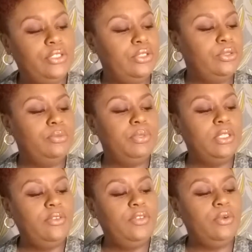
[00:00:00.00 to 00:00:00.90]
to pull
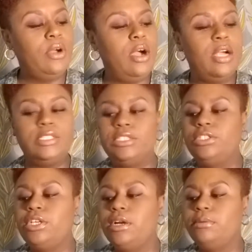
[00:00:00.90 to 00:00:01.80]
a few cards in
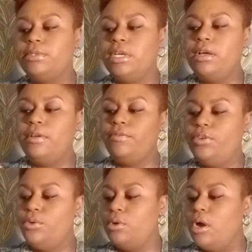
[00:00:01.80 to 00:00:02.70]
terms of
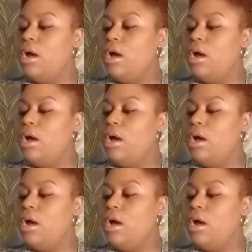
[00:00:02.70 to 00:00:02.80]
your,